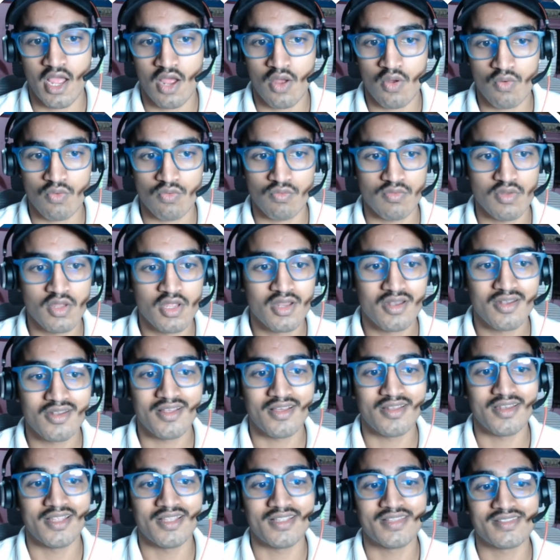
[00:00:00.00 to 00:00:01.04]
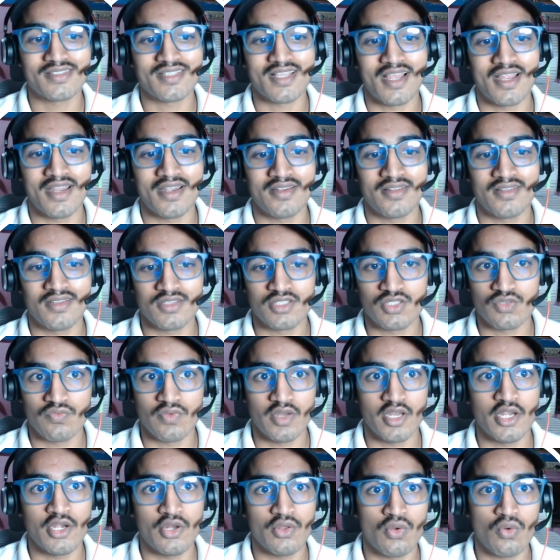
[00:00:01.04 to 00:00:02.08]
have done inside this
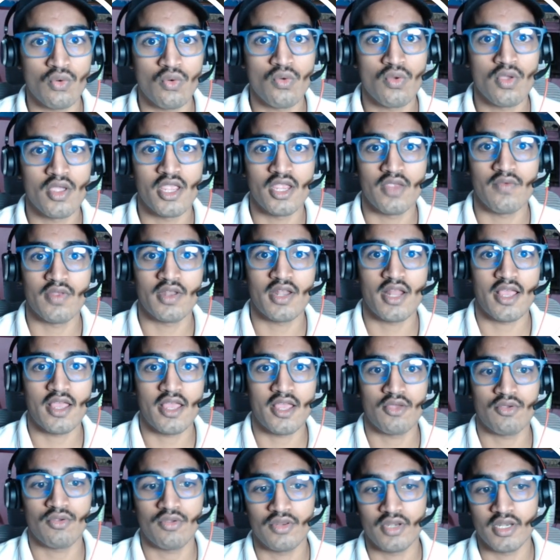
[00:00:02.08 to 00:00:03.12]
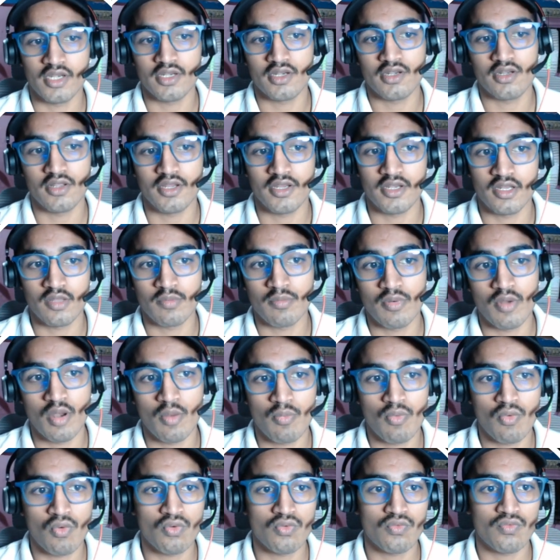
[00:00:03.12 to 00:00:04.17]
video. Even I have created a GitHub
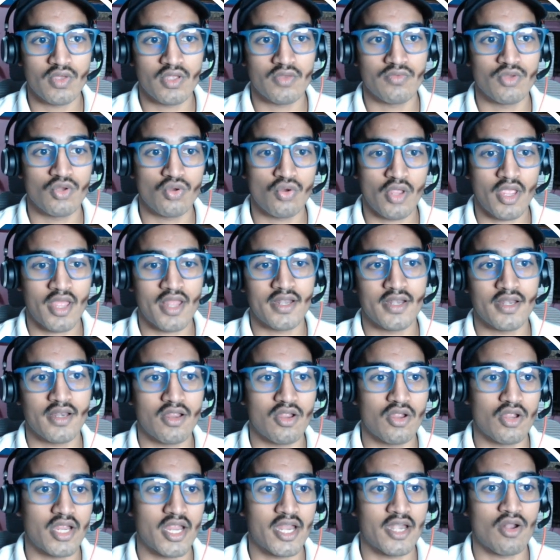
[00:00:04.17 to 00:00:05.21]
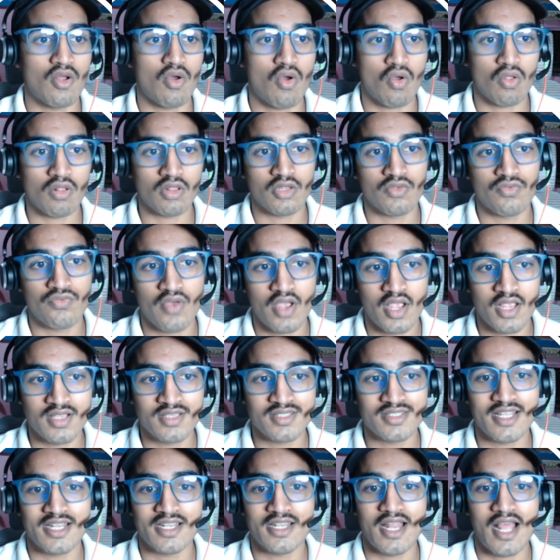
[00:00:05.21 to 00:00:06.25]
repo where you can get all the
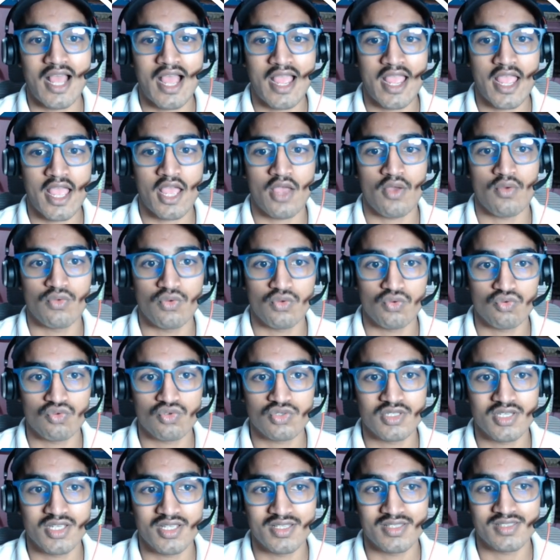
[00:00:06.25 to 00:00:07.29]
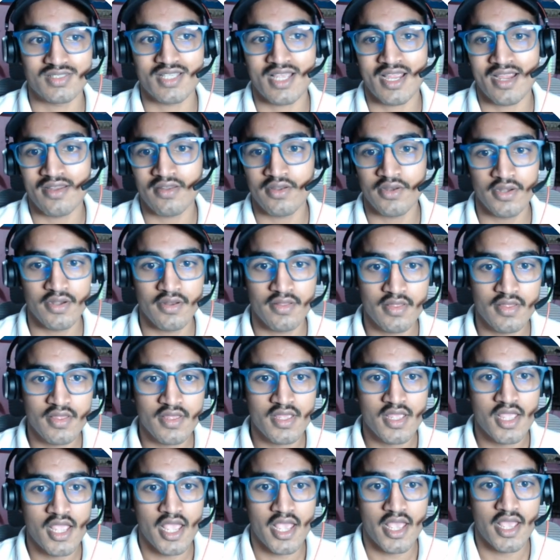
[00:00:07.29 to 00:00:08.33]
files that I have used inside it.
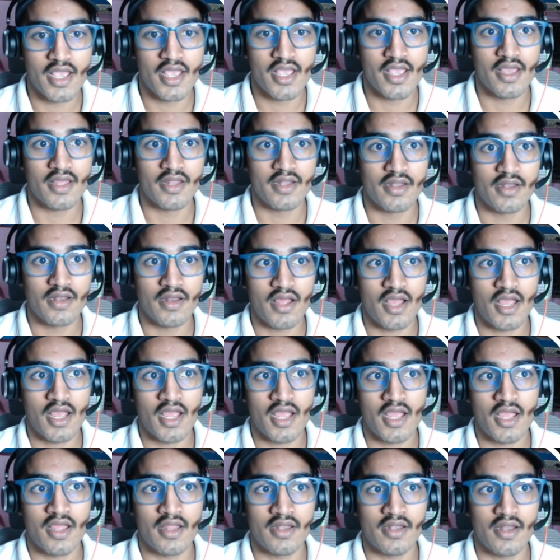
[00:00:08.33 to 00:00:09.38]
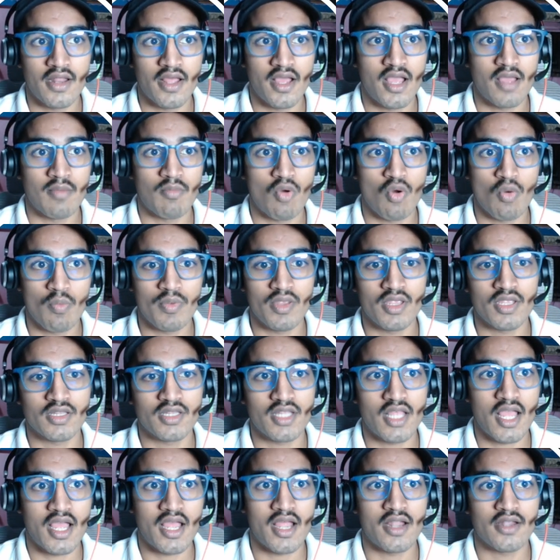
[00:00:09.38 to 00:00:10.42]
And I'm hoping
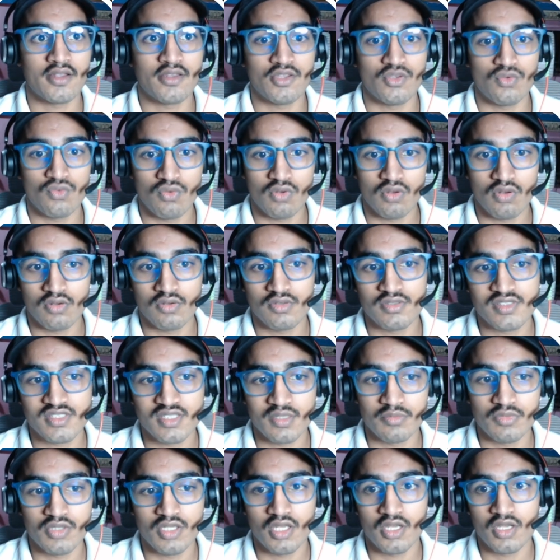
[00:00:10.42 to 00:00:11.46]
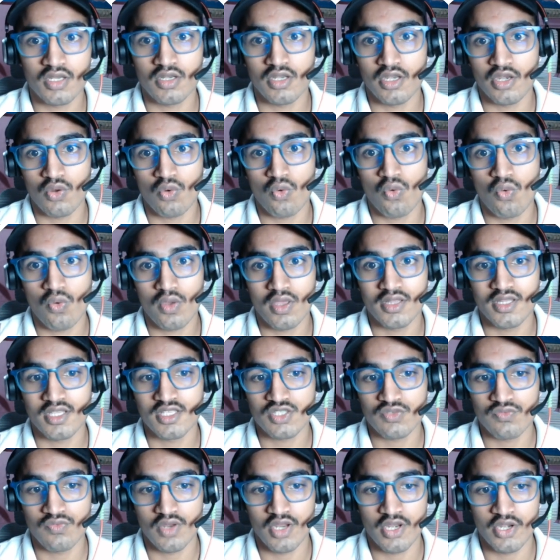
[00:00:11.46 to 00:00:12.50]
that you learned something new in
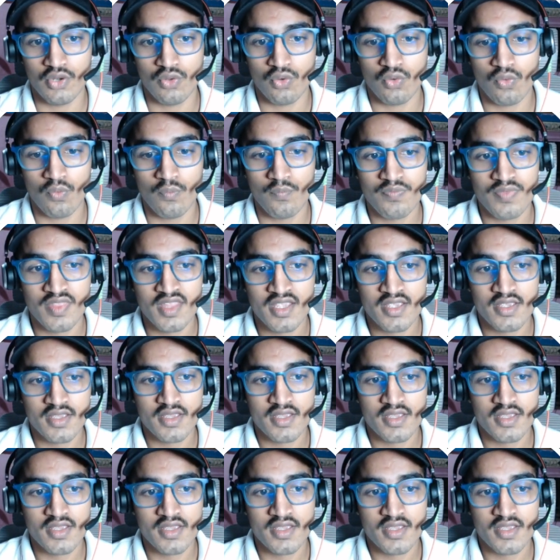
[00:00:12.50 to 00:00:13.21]
this video,